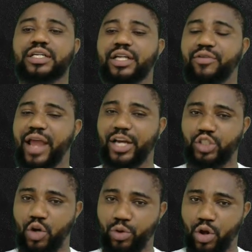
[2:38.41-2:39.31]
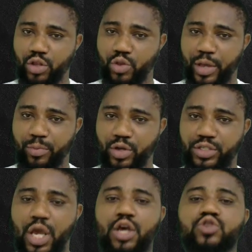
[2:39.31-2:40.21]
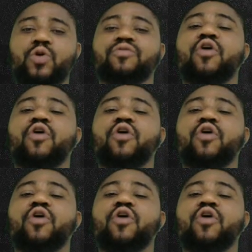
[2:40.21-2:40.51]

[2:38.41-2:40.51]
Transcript: The reaction will not take place. So